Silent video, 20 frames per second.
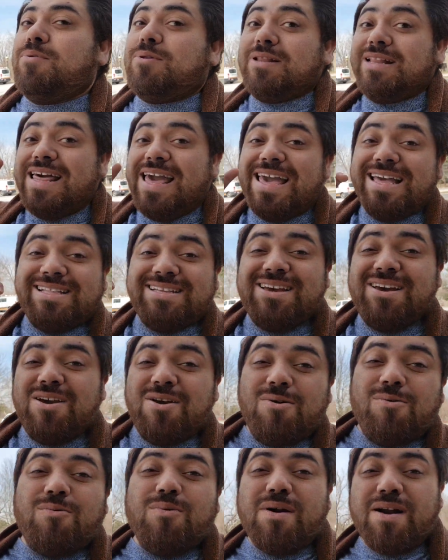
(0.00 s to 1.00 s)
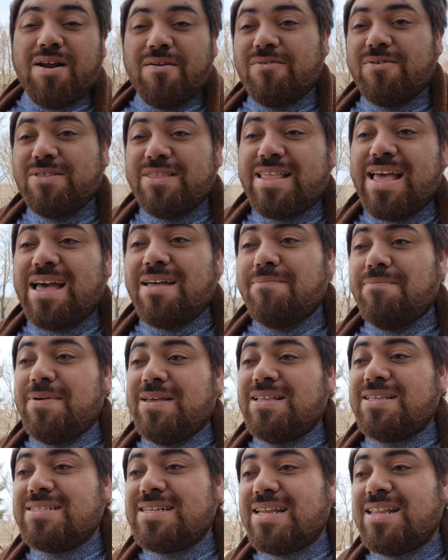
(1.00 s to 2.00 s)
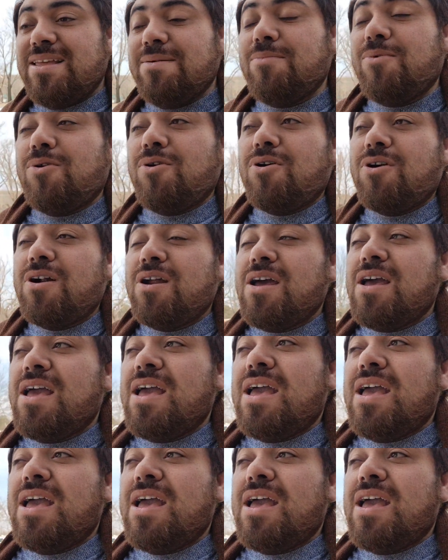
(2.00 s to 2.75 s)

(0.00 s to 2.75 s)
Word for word: plate, whatever that means anymore